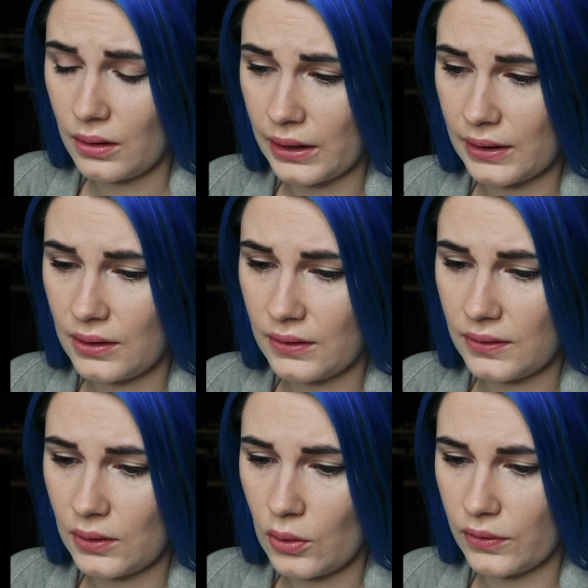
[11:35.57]
Like
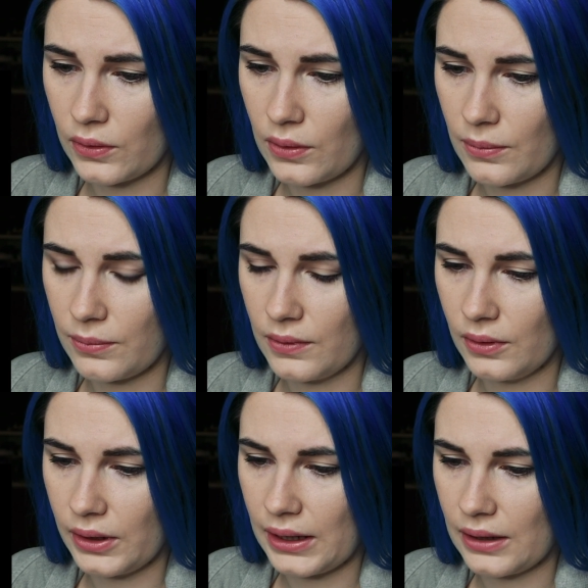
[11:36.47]
this, and also
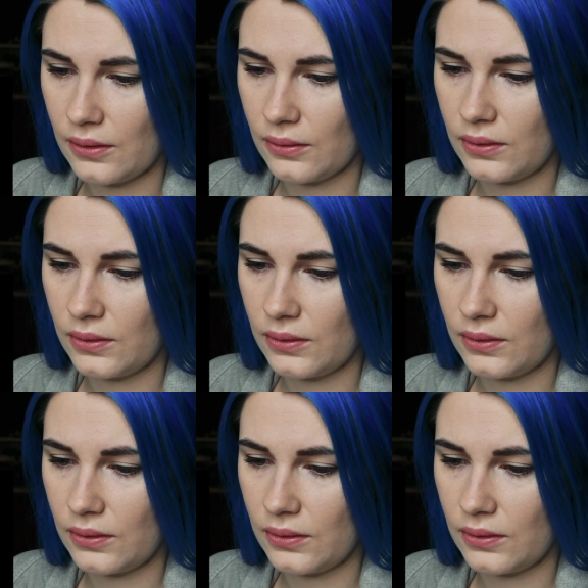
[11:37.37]
the